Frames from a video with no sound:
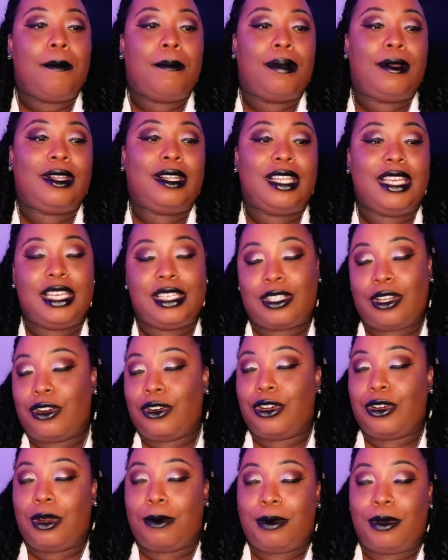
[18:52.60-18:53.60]
Please turn
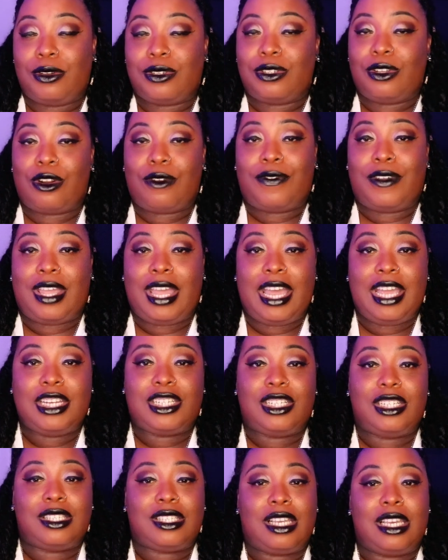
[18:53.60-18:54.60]
on your post
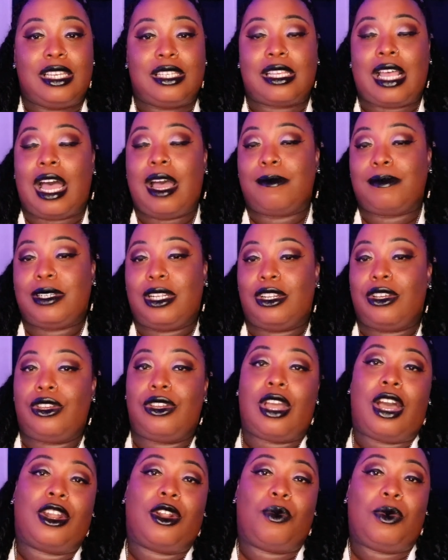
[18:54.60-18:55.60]
notifications because I'm telling you,
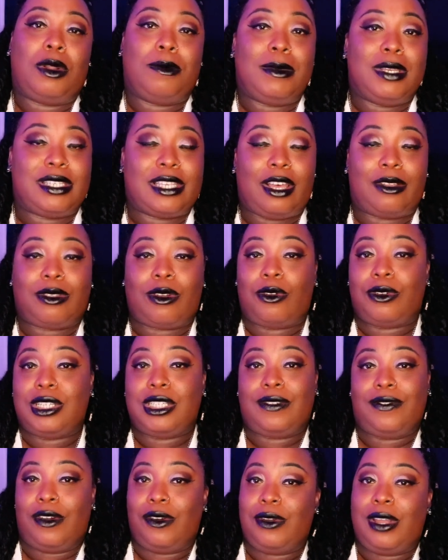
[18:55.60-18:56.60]
y'all don't want to miss out on
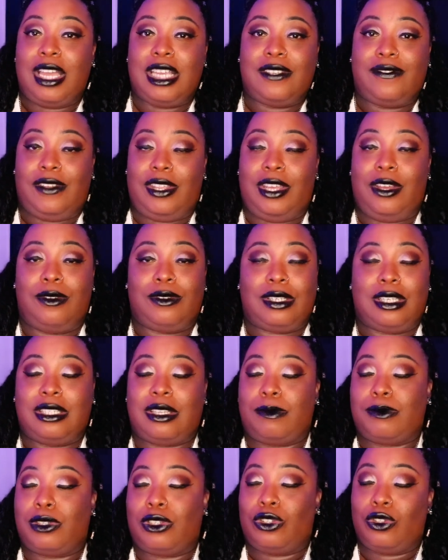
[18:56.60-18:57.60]
these phone case videos because
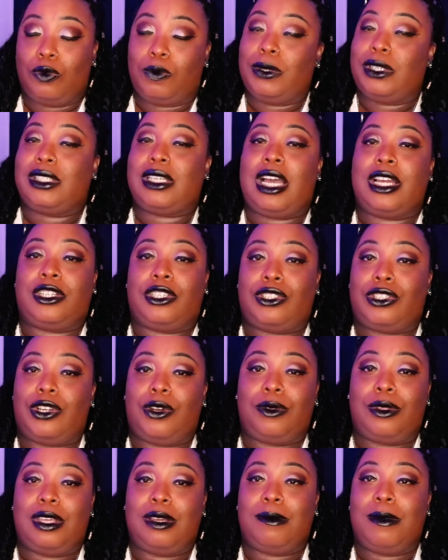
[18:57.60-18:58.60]
I'm super excited to
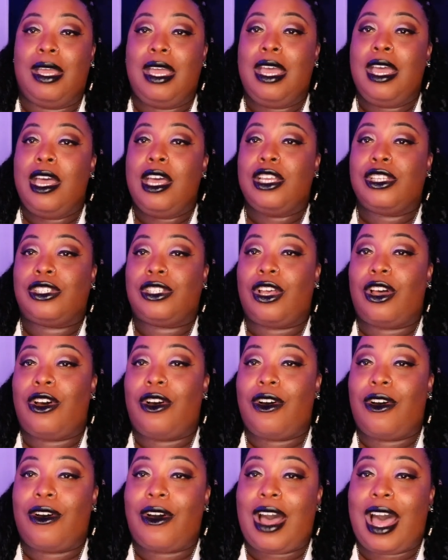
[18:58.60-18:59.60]
show them.
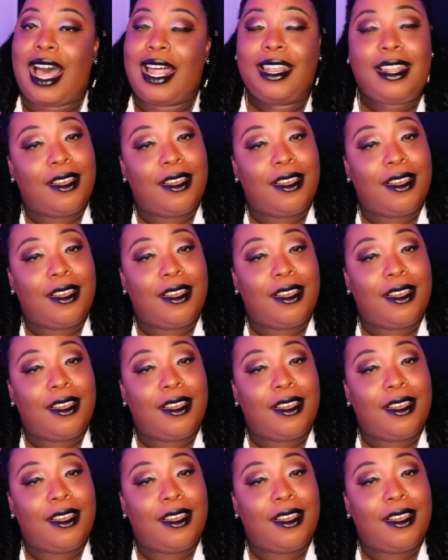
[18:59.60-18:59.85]
So I